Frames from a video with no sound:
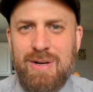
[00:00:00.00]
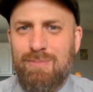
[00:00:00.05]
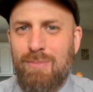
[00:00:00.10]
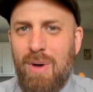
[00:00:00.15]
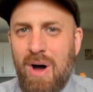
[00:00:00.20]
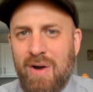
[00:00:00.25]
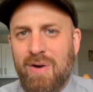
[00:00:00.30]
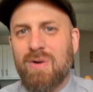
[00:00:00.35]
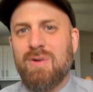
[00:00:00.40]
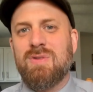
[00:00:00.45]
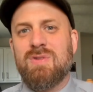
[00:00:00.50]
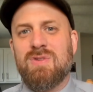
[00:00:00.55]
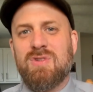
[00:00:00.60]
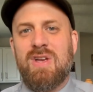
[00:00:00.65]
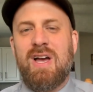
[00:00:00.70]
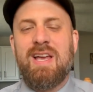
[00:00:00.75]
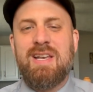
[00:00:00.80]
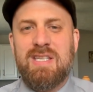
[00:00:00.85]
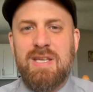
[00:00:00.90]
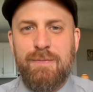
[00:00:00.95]
modern
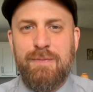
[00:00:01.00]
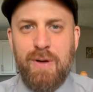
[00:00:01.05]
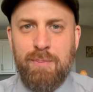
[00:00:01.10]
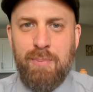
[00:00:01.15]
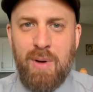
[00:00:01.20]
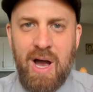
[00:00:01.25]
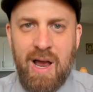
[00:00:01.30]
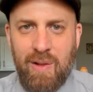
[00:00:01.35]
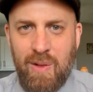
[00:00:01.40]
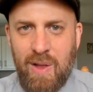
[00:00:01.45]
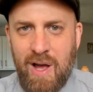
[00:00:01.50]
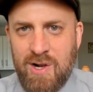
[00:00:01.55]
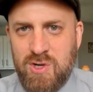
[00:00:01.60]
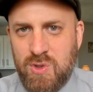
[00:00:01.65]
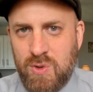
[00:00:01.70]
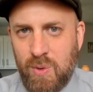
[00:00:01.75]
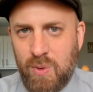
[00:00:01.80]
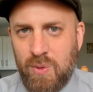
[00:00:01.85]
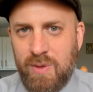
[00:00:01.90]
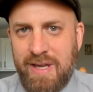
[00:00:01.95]
scientific
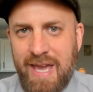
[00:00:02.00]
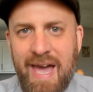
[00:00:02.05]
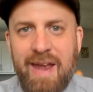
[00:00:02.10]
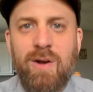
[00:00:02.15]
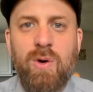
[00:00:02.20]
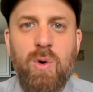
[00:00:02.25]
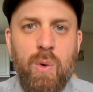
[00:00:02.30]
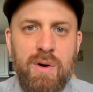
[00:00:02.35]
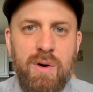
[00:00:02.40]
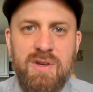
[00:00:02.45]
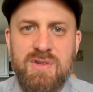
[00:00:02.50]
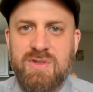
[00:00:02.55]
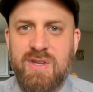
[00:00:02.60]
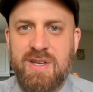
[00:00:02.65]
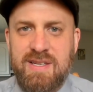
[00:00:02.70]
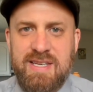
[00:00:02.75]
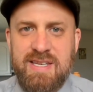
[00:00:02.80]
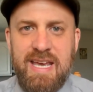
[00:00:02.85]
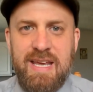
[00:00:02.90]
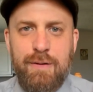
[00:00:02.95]
biological categories
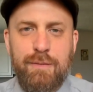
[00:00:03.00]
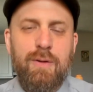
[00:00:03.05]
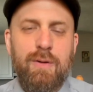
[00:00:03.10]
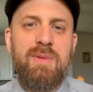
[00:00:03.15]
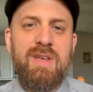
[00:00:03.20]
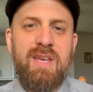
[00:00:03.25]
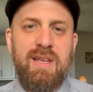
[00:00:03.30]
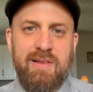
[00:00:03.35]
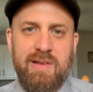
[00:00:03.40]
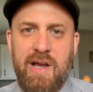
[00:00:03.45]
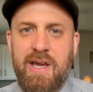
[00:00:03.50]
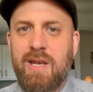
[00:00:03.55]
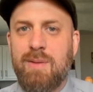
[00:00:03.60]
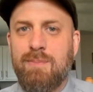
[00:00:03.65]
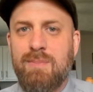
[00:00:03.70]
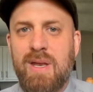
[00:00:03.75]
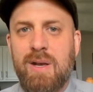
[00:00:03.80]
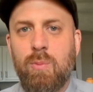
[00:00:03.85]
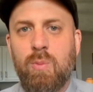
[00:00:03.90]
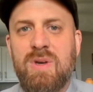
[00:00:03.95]
that date from the
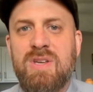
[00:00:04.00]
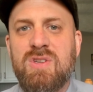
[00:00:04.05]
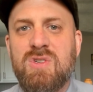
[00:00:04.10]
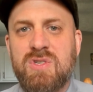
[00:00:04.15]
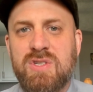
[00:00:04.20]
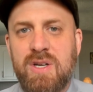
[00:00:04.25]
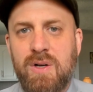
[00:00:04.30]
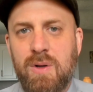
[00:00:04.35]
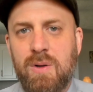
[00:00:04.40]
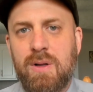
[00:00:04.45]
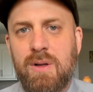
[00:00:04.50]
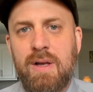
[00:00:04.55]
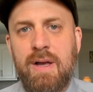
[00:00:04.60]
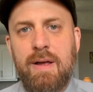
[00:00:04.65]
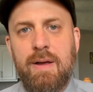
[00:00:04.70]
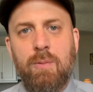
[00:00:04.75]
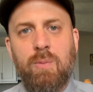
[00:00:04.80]
Enlightenment, we still